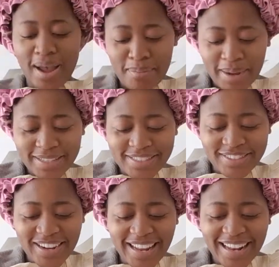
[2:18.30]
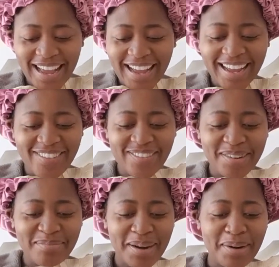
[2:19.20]
I'm a tukilaha
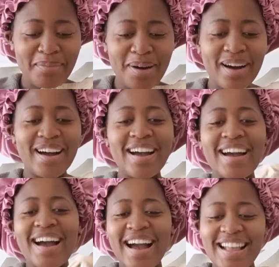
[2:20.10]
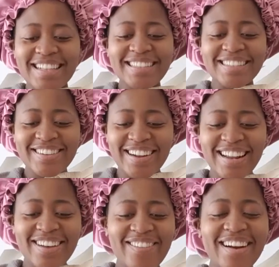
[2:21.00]
mama. I
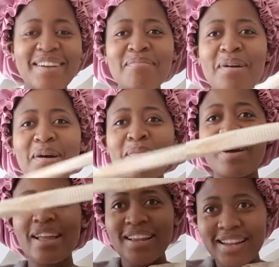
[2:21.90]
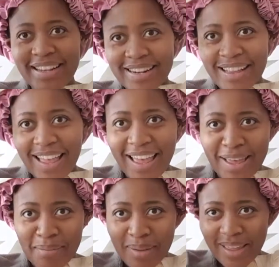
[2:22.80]
tukilaha mama in a little
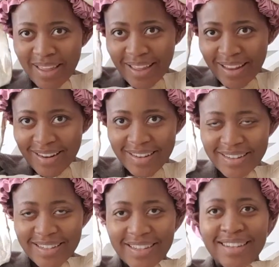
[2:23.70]
hairband.